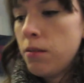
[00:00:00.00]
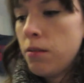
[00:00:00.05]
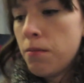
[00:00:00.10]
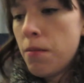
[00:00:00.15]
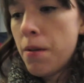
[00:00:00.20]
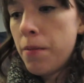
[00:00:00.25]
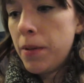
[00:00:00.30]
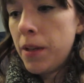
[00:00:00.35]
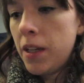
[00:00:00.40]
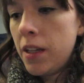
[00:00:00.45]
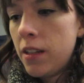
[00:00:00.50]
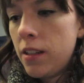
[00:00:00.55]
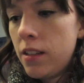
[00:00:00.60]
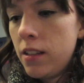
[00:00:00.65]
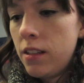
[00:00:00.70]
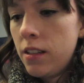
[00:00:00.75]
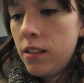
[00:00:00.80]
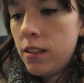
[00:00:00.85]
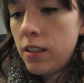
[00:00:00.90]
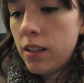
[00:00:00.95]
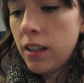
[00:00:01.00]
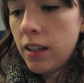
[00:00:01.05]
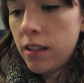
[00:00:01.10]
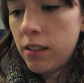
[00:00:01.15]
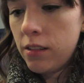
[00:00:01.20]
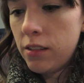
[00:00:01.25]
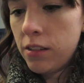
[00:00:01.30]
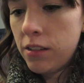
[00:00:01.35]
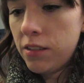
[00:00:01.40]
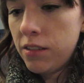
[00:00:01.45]
maybe, I
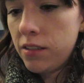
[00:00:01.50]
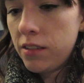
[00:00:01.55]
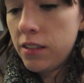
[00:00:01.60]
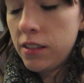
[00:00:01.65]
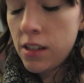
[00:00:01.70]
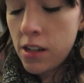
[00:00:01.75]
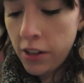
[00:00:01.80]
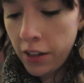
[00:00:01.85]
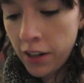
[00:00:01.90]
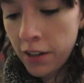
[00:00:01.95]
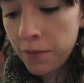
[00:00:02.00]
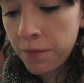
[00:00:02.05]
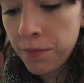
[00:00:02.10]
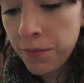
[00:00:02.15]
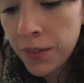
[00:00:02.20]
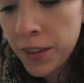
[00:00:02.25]
don't, okay.